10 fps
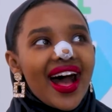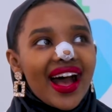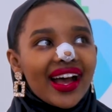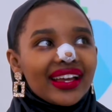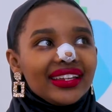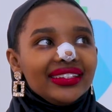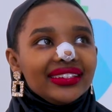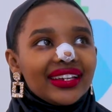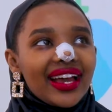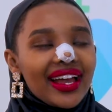I
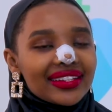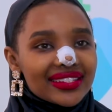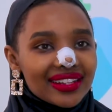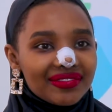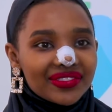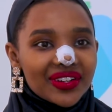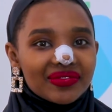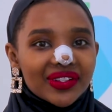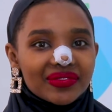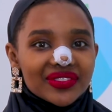had some
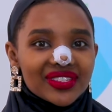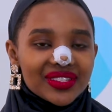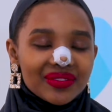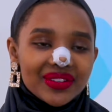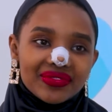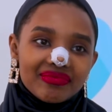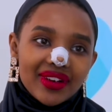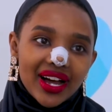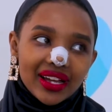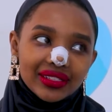problems with
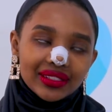my